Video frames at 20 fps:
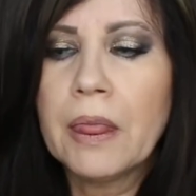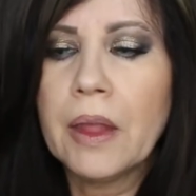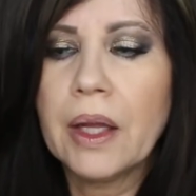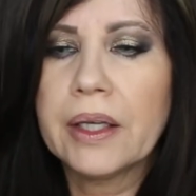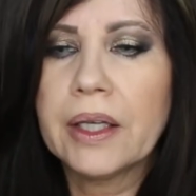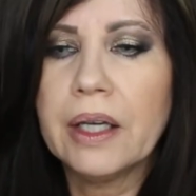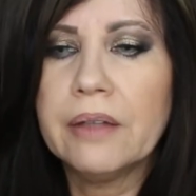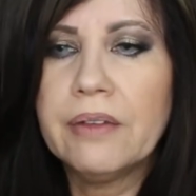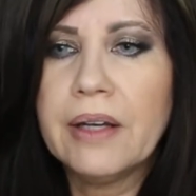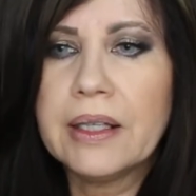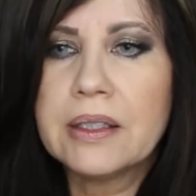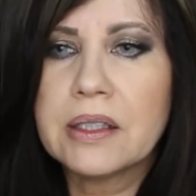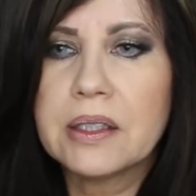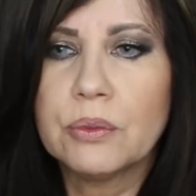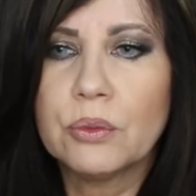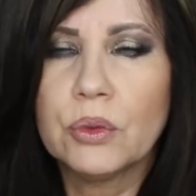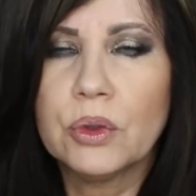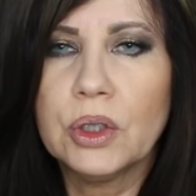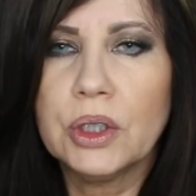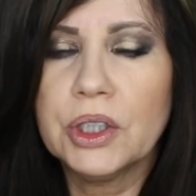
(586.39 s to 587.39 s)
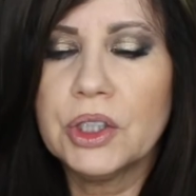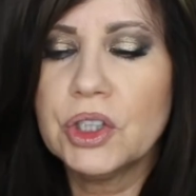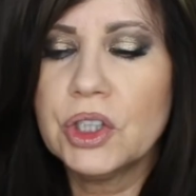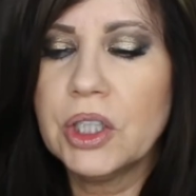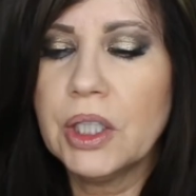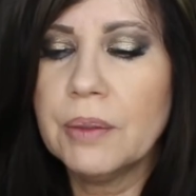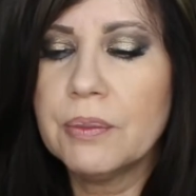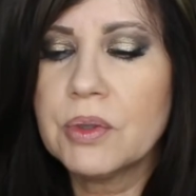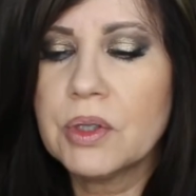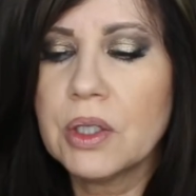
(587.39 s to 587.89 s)
Like, I've had some really
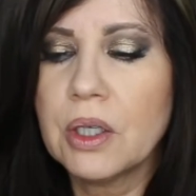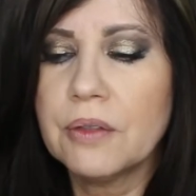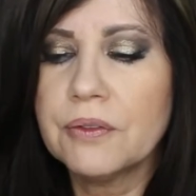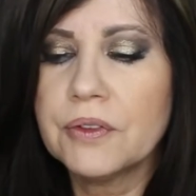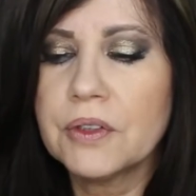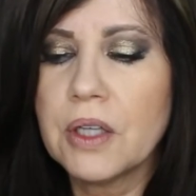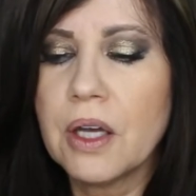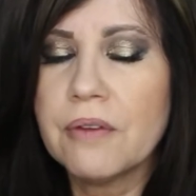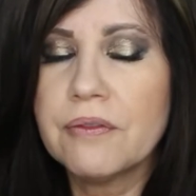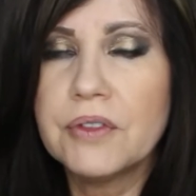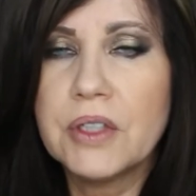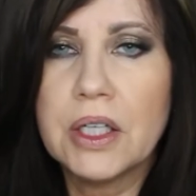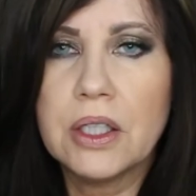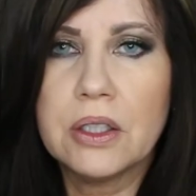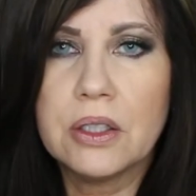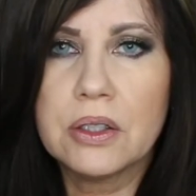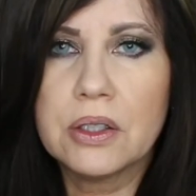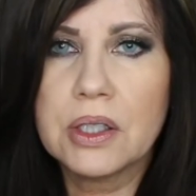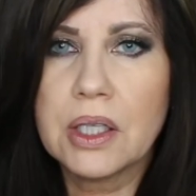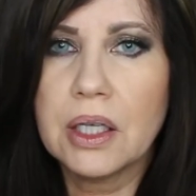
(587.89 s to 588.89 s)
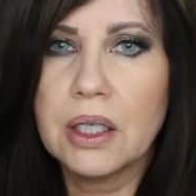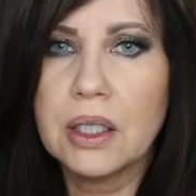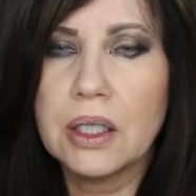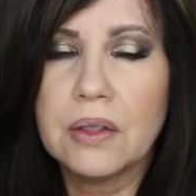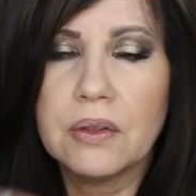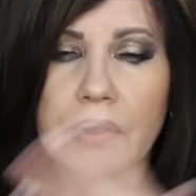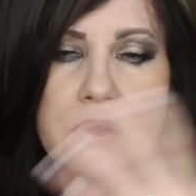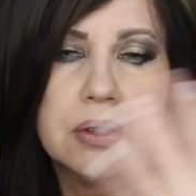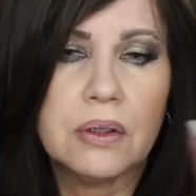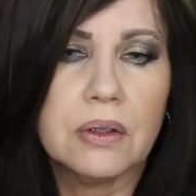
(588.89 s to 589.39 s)
cheap soft nails
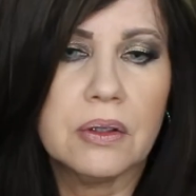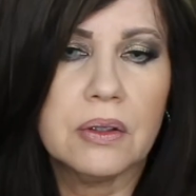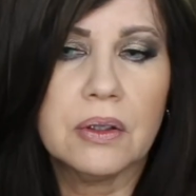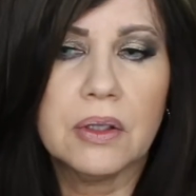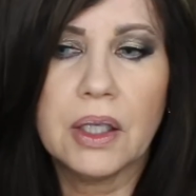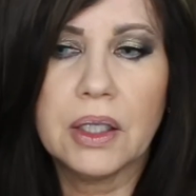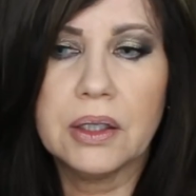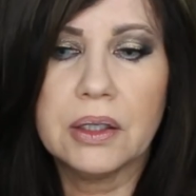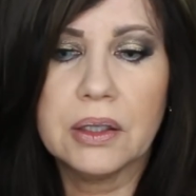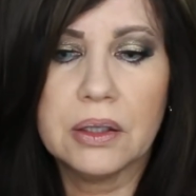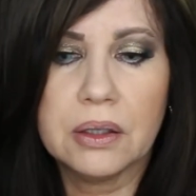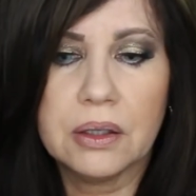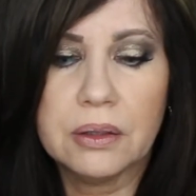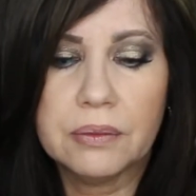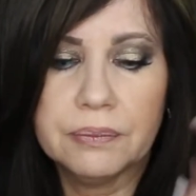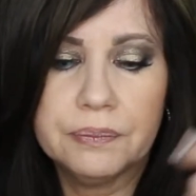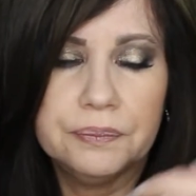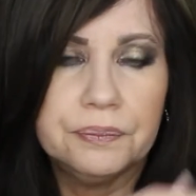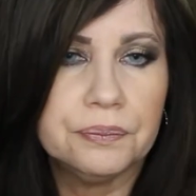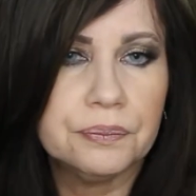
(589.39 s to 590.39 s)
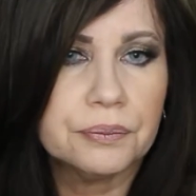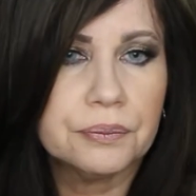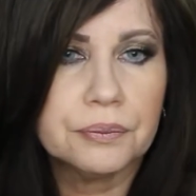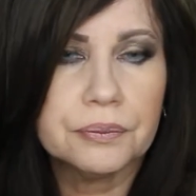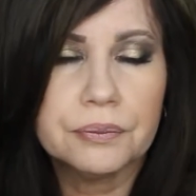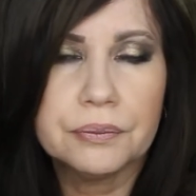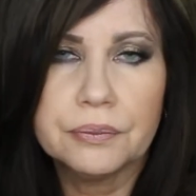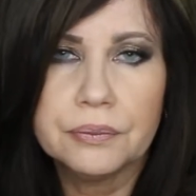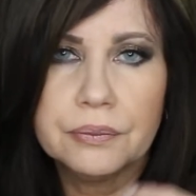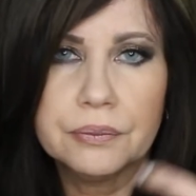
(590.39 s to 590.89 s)
and they didn't
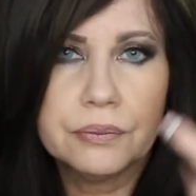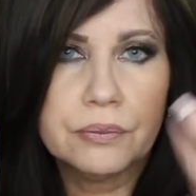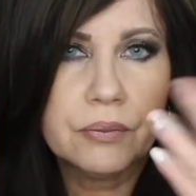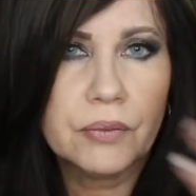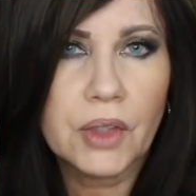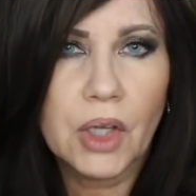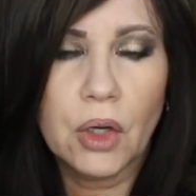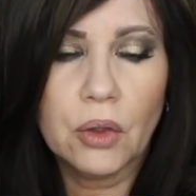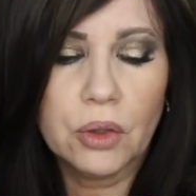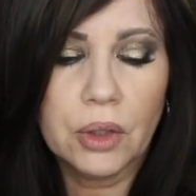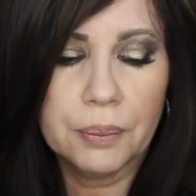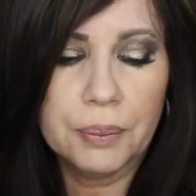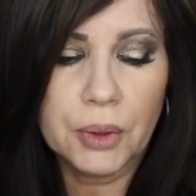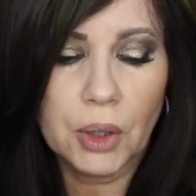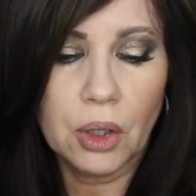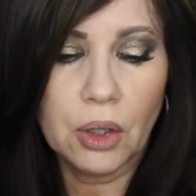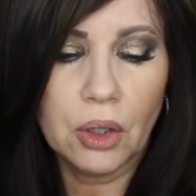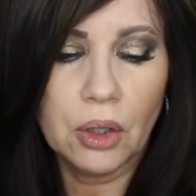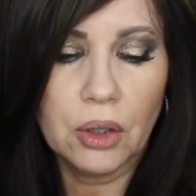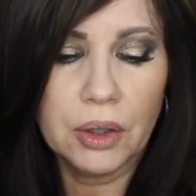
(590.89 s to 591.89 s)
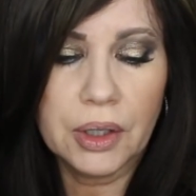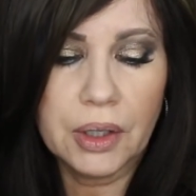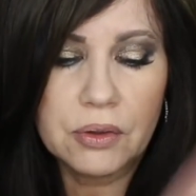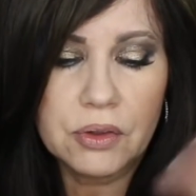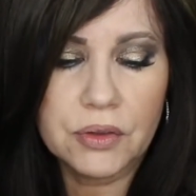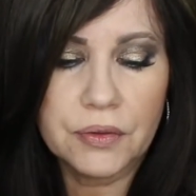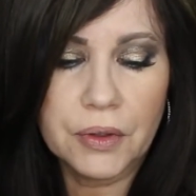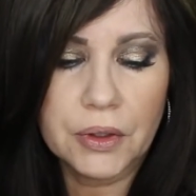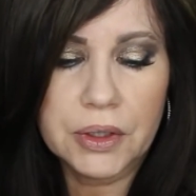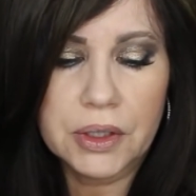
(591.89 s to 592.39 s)
hold up at all, and I
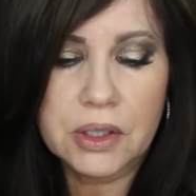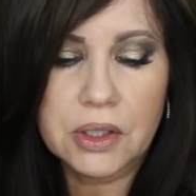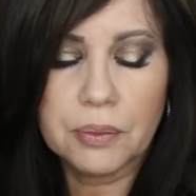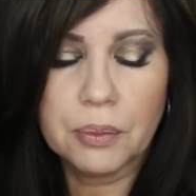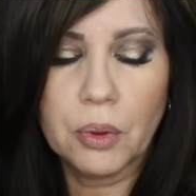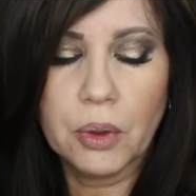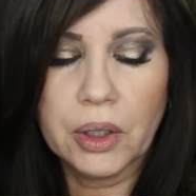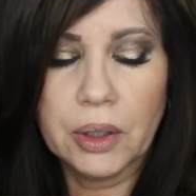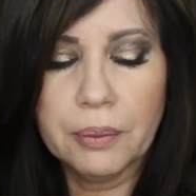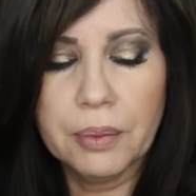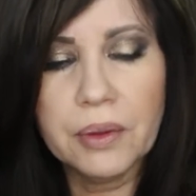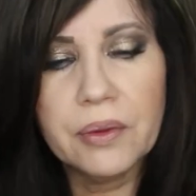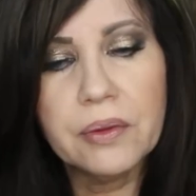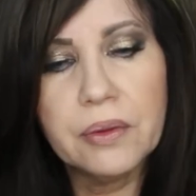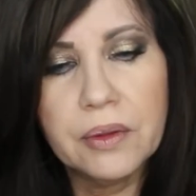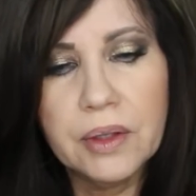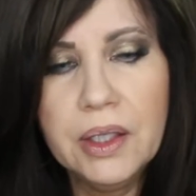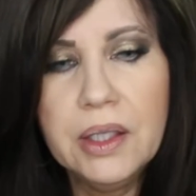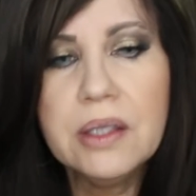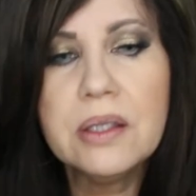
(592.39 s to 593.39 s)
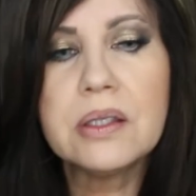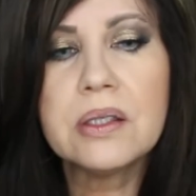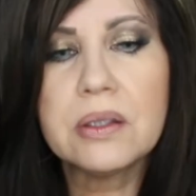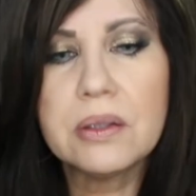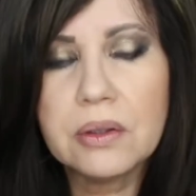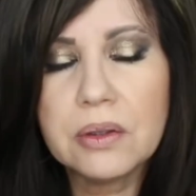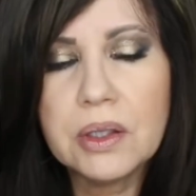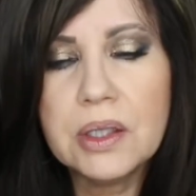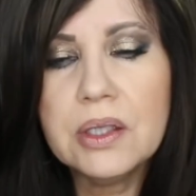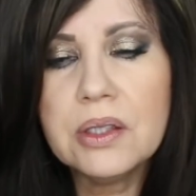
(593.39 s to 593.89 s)
was very disappointed. But these
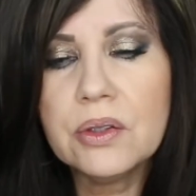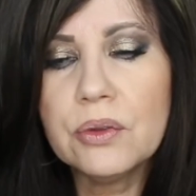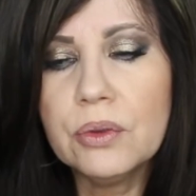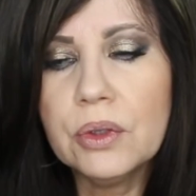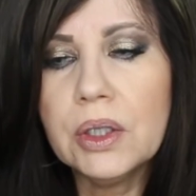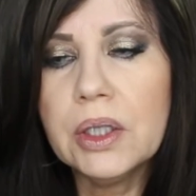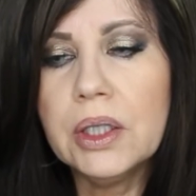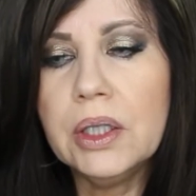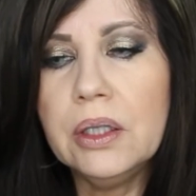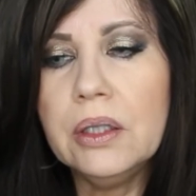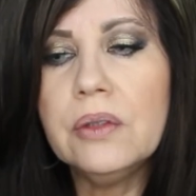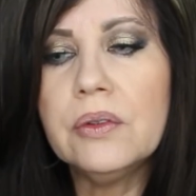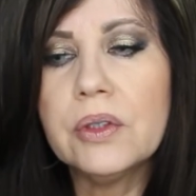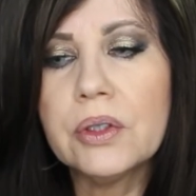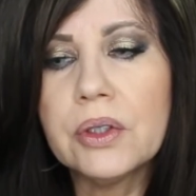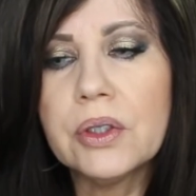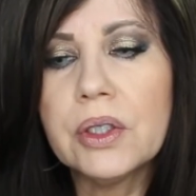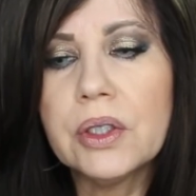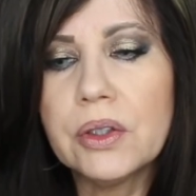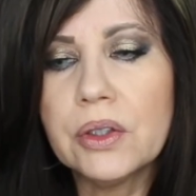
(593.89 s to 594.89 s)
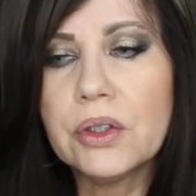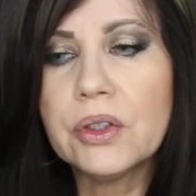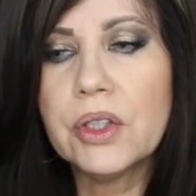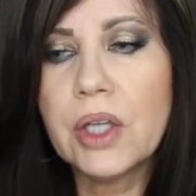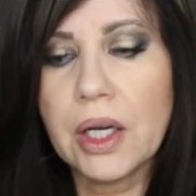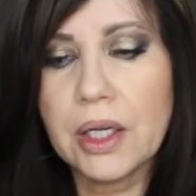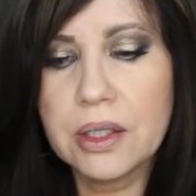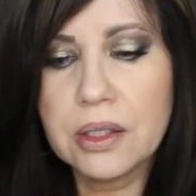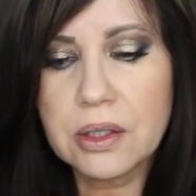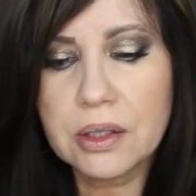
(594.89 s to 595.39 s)
really, they're
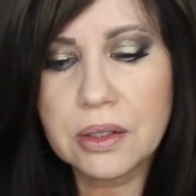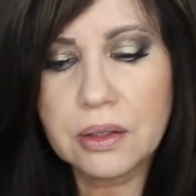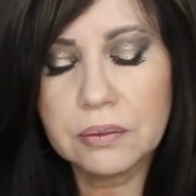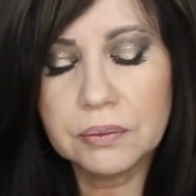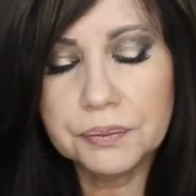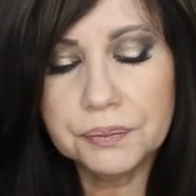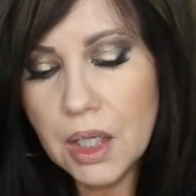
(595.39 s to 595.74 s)
nice.